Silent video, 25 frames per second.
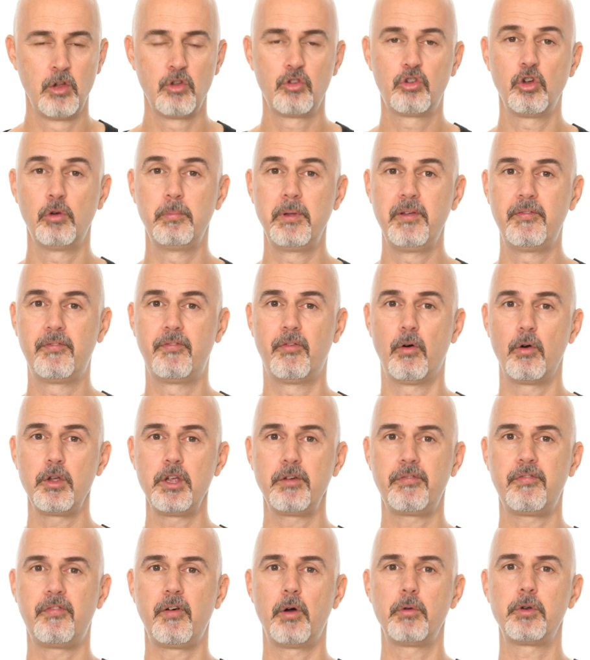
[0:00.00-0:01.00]
So before
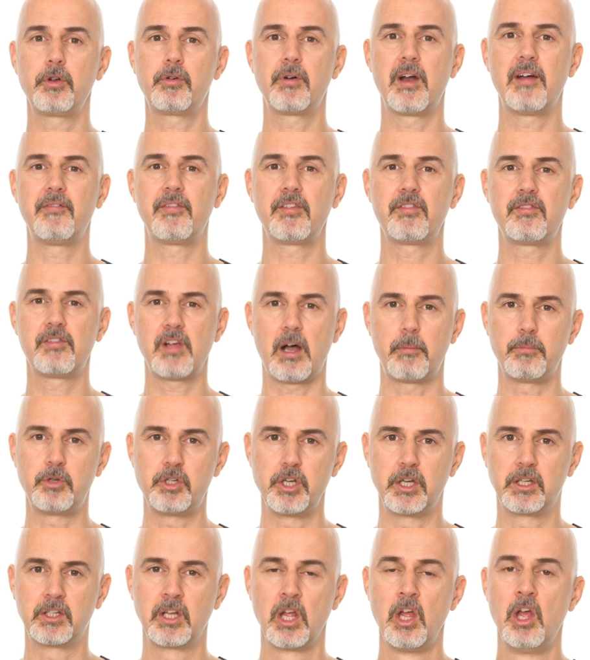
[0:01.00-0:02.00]
you photograph a
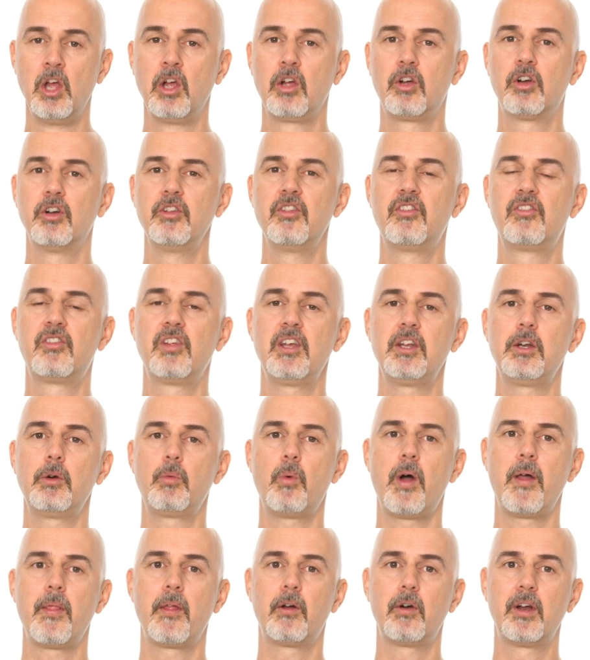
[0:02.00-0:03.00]
subject, consider
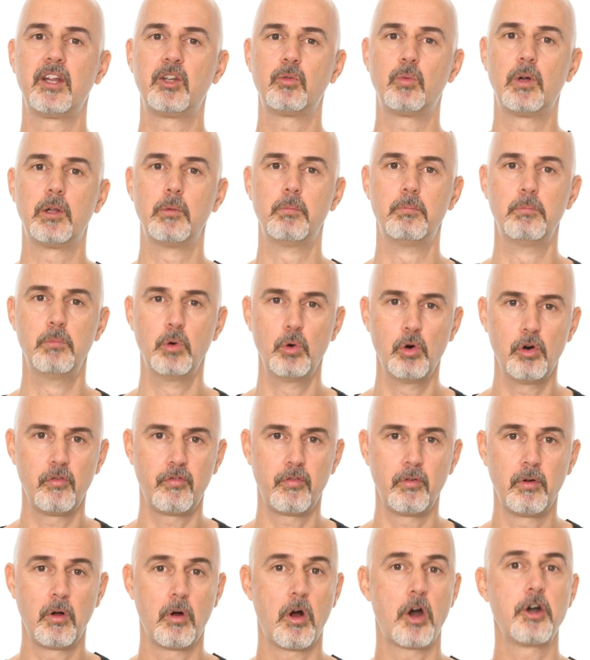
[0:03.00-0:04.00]
whether it will
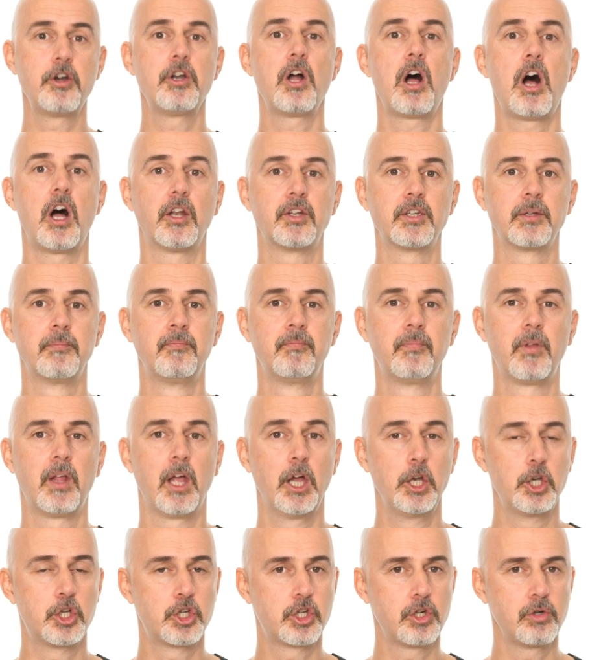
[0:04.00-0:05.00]
move or not
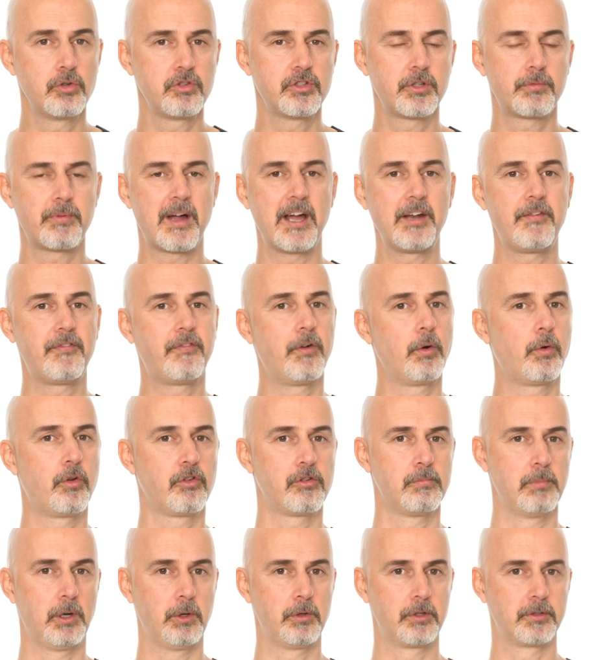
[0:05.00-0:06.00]
and choose the right
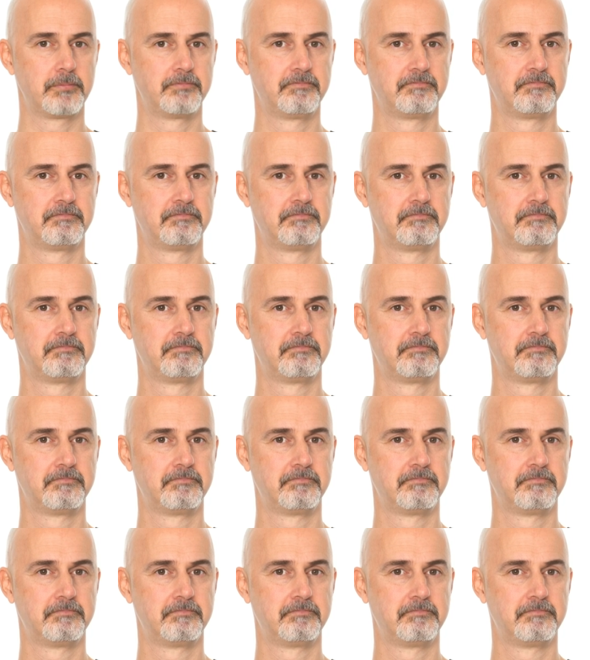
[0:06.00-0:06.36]
focus mode.